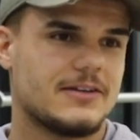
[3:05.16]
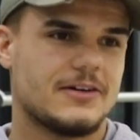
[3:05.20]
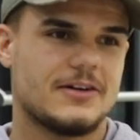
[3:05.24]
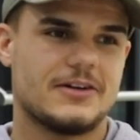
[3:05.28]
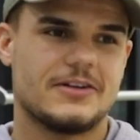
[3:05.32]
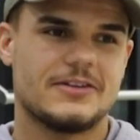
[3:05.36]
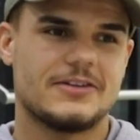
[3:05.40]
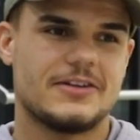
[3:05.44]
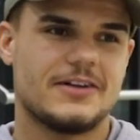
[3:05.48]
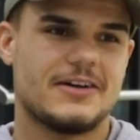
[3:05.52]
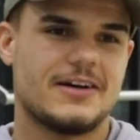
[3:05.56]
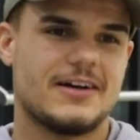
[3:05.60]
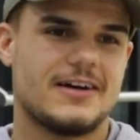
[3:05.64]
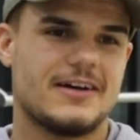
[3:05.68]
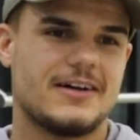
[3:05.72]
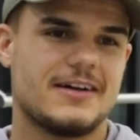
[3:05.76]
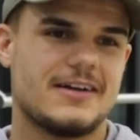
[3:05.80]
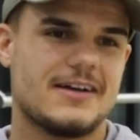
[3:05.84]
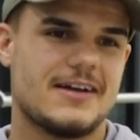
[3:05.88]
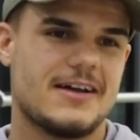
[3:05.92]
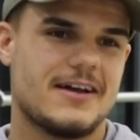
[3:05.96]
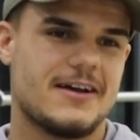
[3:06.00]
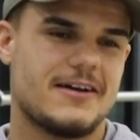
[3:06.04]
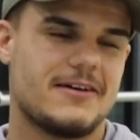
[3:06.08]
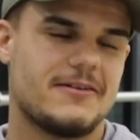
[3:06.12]
don't
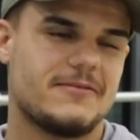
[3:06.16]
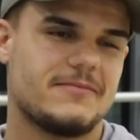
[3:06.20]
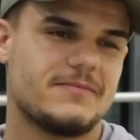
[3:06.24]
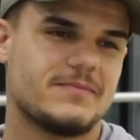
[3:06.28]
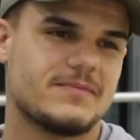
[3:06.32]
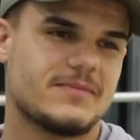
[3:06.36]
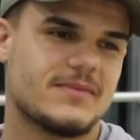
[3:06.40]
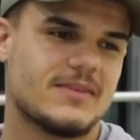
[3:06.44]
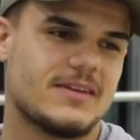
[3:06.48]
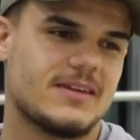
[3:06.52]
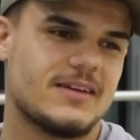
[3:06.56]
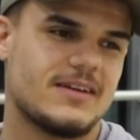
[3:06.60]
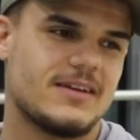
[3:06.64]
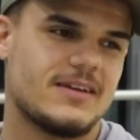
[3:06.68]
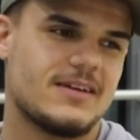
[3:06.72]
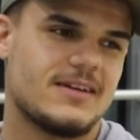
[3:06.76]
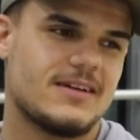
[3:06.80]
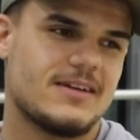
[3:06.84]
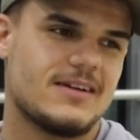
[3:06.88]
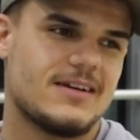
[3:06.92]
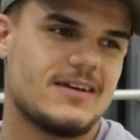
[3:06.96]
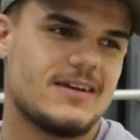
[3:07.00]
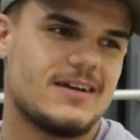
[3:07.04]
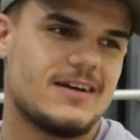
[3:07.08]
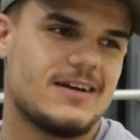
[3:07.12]
know.
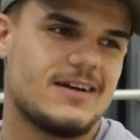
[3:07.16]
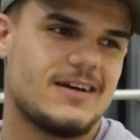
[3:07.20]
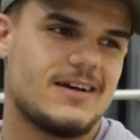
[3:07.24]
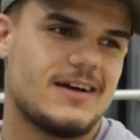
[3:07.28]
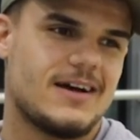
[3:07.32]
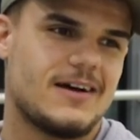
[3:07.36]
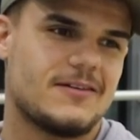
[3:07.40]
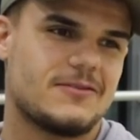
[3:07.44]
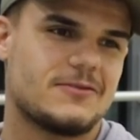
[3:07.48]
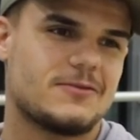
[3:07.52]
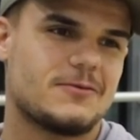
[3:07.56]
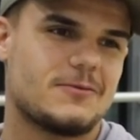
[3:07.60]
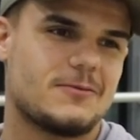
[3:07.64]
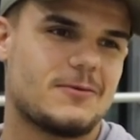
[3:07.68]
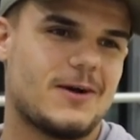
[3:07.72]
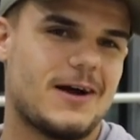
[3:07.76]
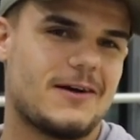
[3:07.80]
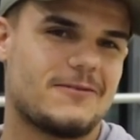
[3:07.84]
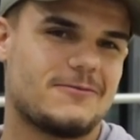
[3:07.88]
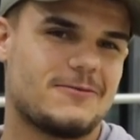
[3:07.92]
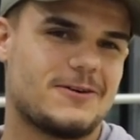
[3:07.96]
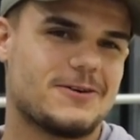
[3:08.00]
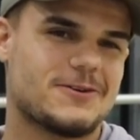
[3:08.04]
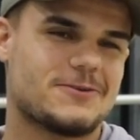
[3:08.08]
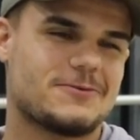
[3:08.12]

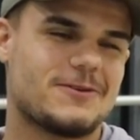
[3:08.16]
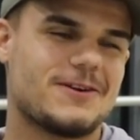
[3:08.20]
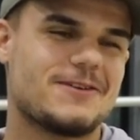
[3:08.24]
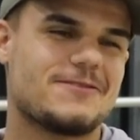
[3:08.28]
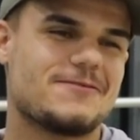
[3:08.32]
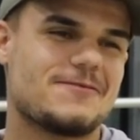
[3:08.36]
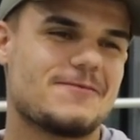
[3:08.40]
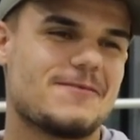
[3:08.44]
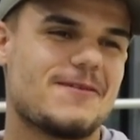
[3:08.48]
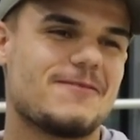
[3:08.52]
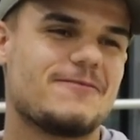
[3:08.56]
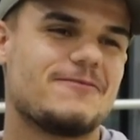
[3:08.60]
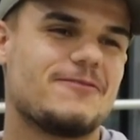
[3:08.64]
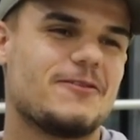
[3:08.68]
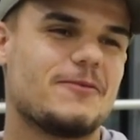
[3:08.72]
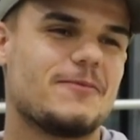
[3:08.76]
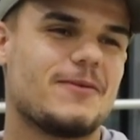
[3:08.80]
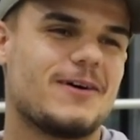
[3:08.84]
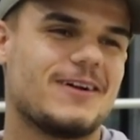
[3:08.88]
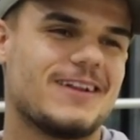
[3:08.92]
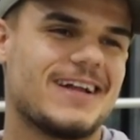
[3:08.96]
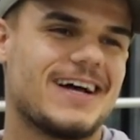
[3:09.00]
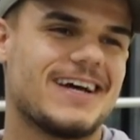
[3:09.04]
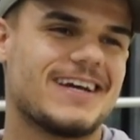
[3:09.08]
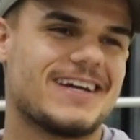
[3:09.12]
I've watched one of them on
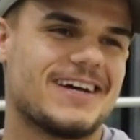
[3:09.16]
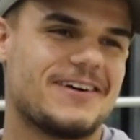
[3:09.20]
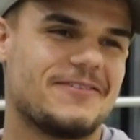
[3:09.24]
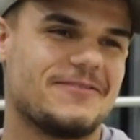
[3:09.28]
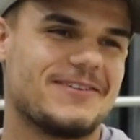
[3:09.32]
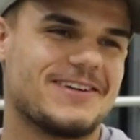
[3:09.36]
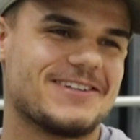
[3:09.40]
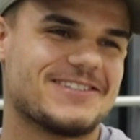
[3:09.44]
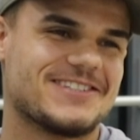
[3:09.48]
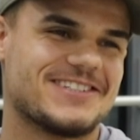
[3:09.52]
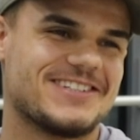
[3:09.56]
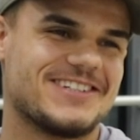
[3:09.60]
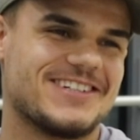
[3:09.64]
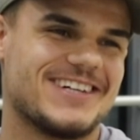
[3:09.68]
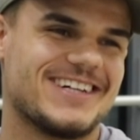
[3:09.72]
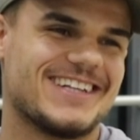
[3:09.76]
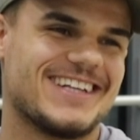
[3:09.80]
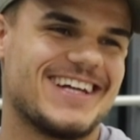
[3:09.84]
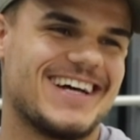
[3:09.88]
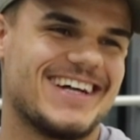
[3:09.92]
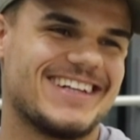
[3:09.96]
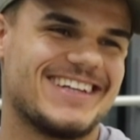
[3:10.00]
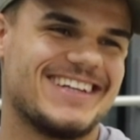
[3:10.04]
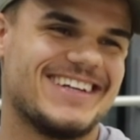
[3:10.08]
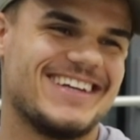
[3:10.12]
Football Icon when I was a younger
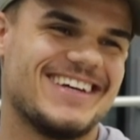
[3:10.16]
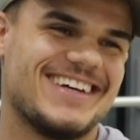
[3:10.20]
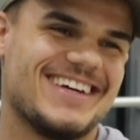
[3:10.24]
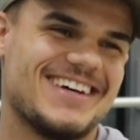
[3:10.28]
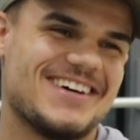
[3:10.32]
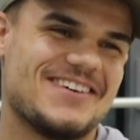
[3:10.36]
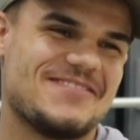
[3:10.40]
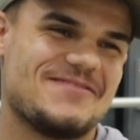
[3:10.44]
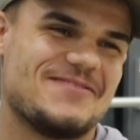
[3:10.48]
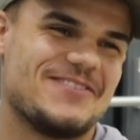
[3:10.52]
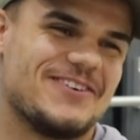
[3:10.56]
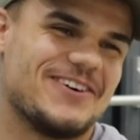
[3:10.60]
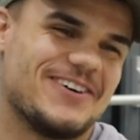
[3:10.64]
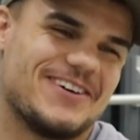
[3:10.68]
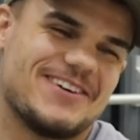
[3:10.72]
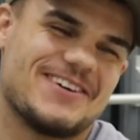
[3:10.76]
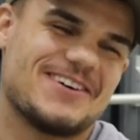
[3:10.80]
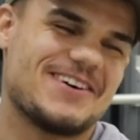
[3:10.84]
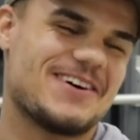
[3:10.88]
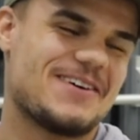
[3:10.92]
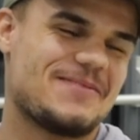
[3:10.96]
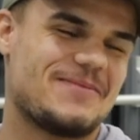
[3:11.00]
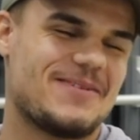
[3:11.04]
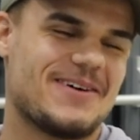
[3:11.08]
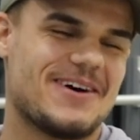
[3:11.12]
lad, but
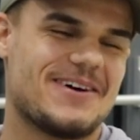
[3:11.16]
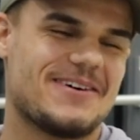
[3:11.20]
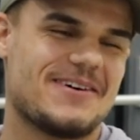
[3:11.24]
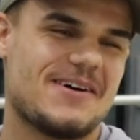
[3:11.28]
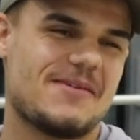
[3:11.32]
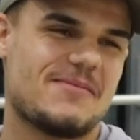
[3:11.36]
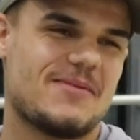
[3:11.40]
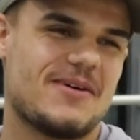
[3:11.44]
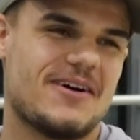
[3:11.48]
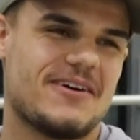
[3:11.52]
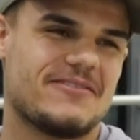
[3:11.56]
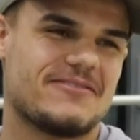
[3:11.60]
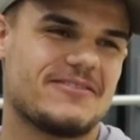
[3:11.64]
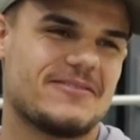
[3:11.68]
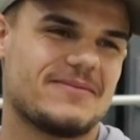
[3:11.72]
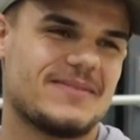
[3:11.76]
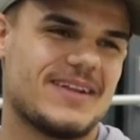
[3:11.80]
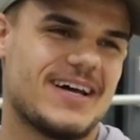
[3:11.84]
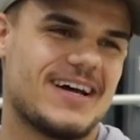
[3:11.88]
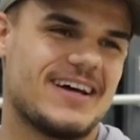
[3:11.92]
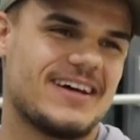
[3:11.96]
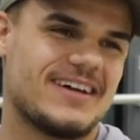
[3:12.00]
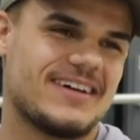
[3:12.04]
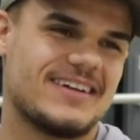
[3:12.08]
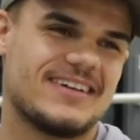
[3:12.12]
apart from
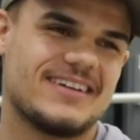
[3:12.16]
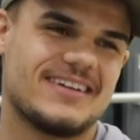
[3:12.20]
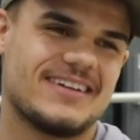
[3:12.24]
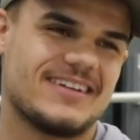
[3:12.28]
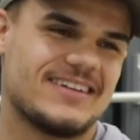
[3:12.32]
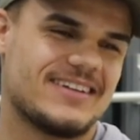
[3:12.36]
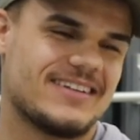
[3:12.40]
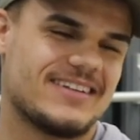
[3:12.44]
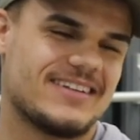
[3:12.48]
that,